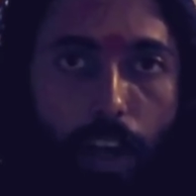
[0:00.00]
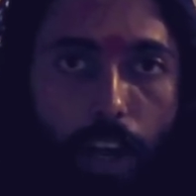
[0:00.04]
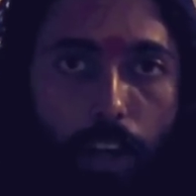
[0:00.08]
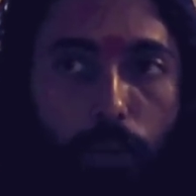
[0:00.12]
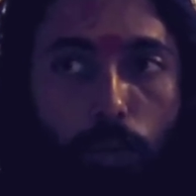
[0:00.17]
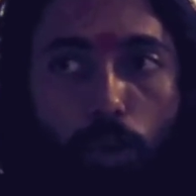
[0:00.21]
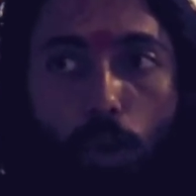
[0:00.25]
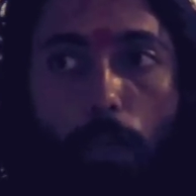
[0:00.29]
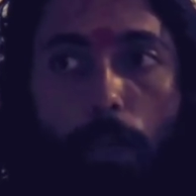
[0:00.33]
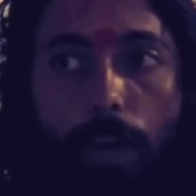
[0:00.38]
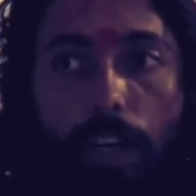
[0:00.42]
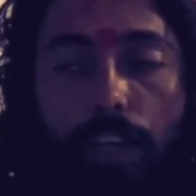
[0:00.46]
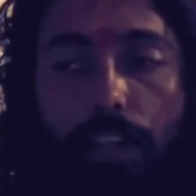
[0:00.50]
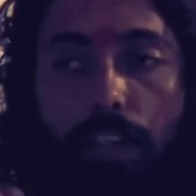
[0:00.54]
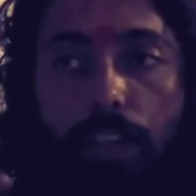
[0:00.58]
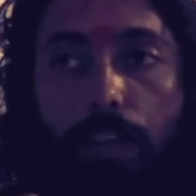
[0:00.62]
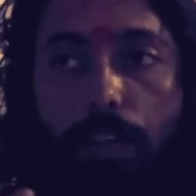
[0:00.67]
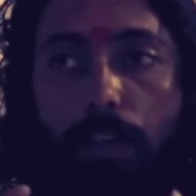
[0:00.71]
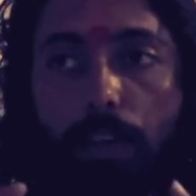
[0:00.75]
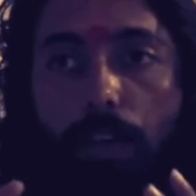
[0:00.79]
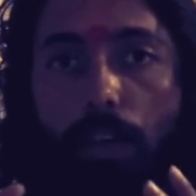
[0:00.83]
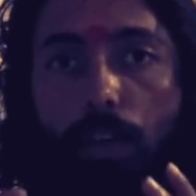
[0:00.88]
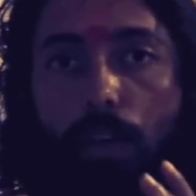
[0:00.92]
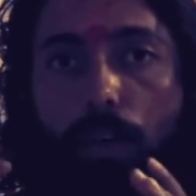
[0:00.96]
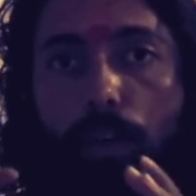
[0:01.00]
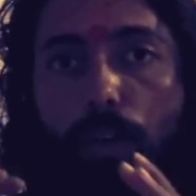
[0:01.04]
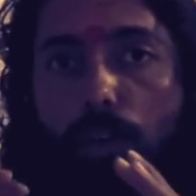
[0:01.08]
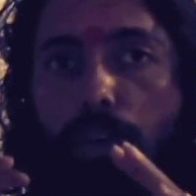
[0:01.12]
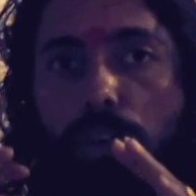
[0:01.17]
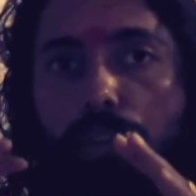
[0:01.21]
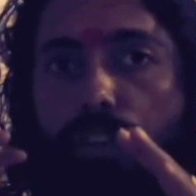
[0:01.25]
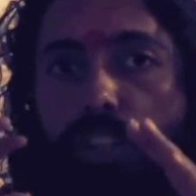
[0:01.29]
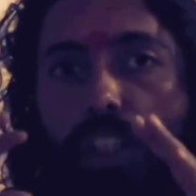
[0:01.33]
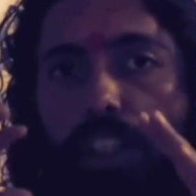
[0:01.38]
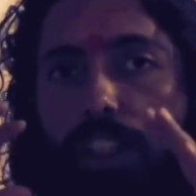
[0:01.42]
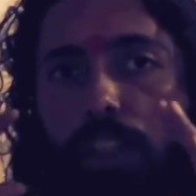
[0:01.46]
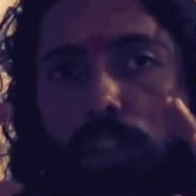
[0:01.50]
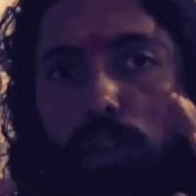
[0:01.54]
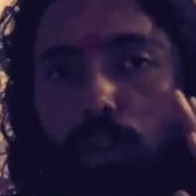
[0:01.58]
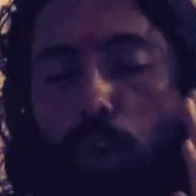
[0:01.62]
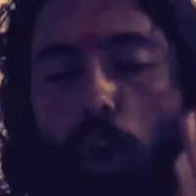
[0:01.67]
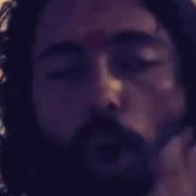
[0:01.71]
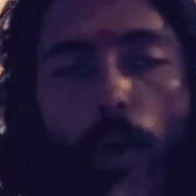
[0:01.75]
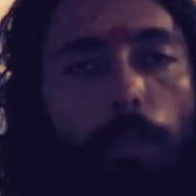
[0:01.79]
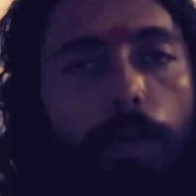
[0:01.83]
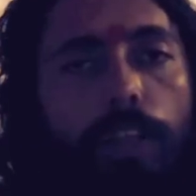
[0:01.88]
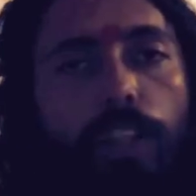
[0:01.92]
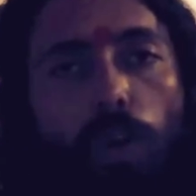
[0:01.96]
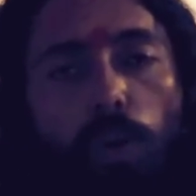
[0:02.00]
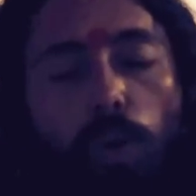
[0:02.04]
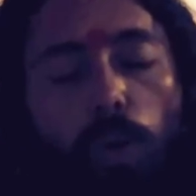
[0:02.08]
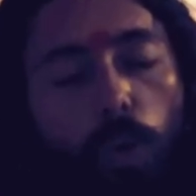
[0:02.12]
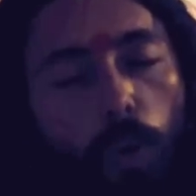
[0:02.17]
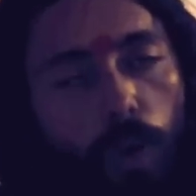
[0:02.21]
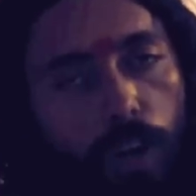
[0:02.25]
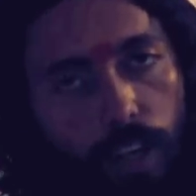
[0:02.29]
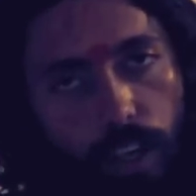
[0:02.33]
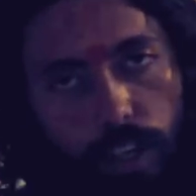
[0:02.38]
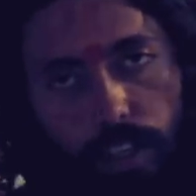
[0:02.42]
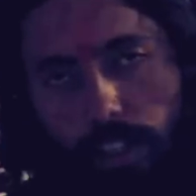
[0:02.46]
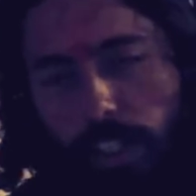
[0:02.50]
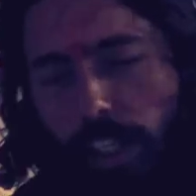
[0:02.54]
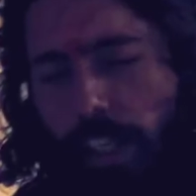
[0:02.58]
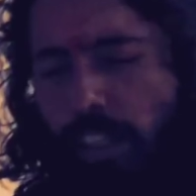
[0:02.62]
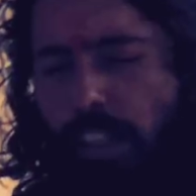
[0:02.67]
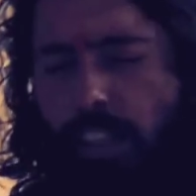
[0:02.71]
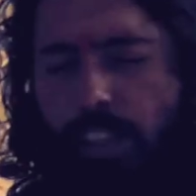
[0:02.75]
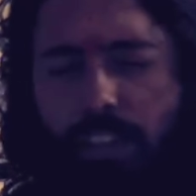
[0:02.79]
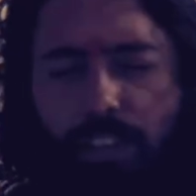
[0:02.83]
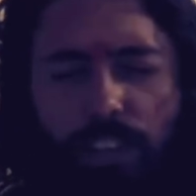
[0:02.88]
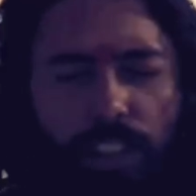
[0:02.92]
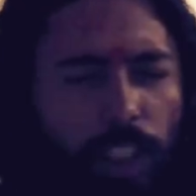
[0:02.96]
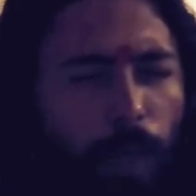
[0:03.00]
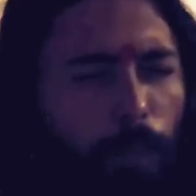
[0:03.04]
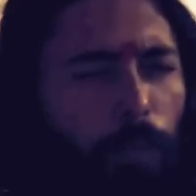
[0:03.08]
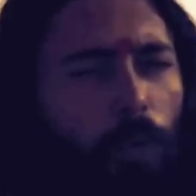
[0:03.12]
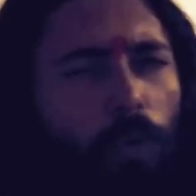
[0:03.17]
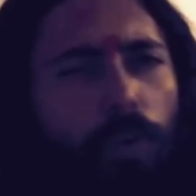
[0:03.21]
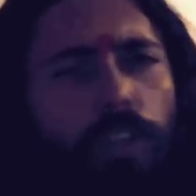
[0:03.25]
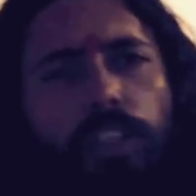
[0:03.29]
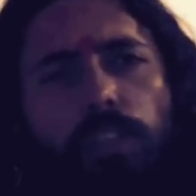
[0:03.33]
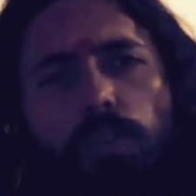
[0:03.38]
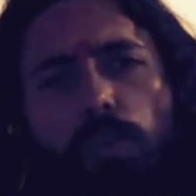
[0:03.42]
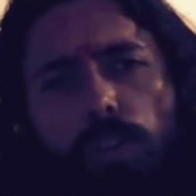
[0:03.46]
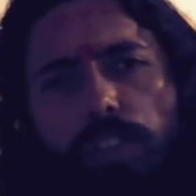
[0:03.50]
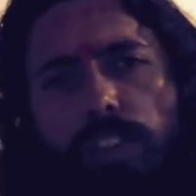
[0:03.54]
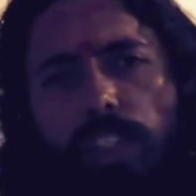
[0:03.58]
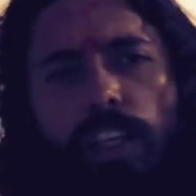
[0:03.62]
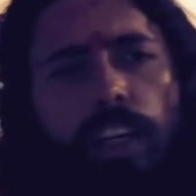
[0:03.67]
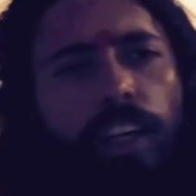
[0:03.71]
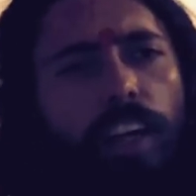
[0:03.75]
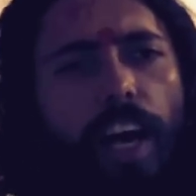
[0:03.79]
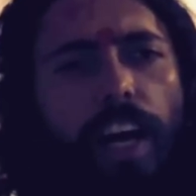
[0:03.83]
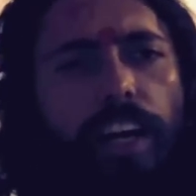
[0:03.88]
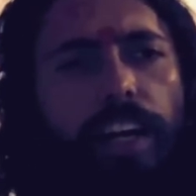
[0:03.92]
you may just copy the whole content and re-upload in your channel,